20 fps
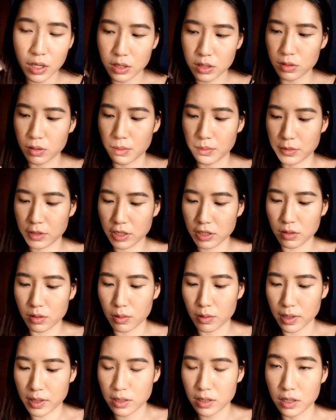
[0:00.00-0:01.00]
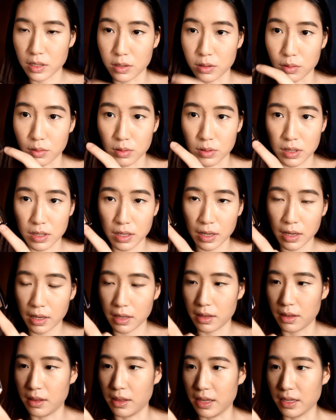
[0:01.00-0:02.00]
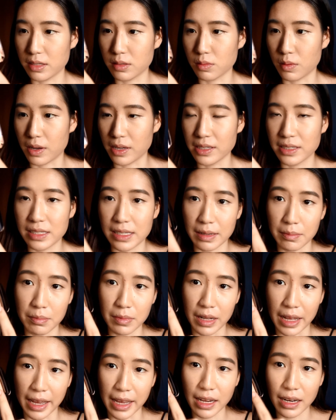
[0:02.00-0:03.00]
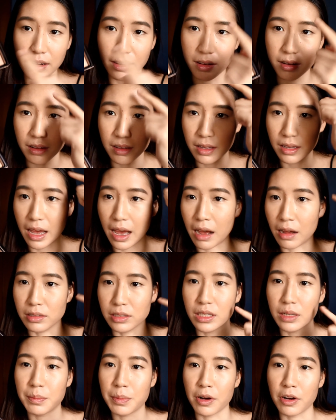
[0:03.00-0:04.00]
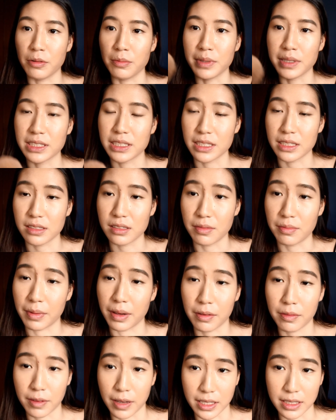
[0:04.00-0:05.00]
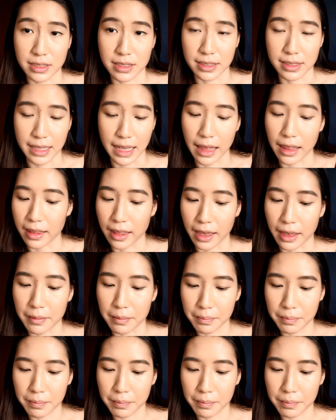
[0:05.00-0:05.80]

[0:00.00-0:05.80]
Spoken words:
so I'm just going to use this one, Dim Light, on the outer perimeters of my face to set that.